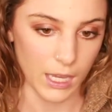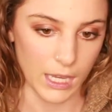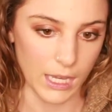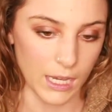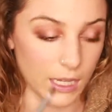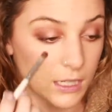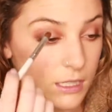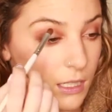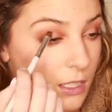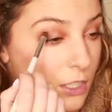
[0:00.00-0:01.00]

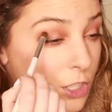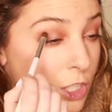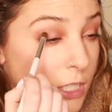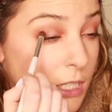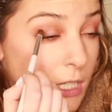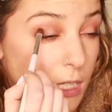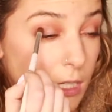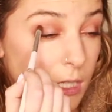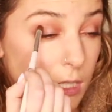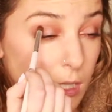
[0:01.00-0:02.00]
and just
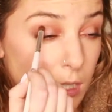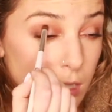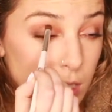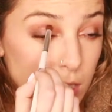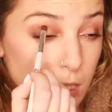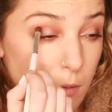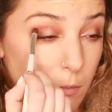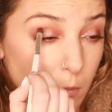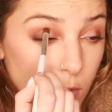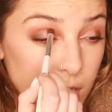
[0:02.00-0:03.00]

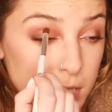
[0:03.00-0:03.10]
more